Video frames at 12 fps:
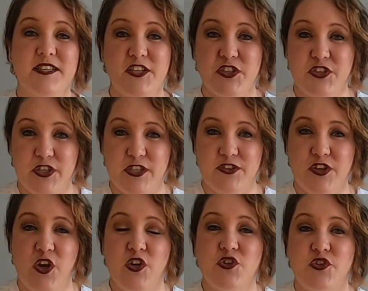Ask your
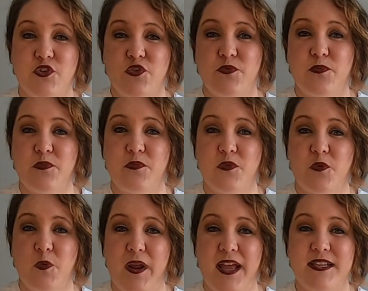students to
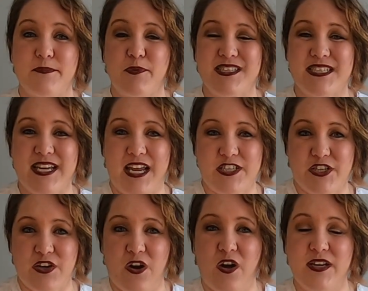create a
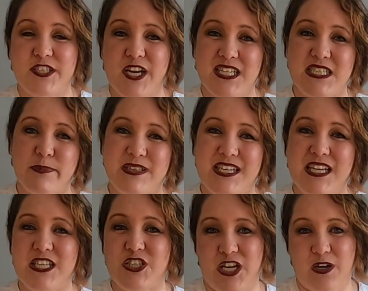presentation on a
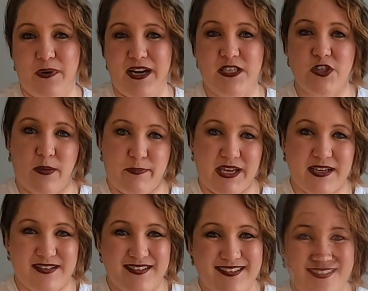ChatGPT-generated topic.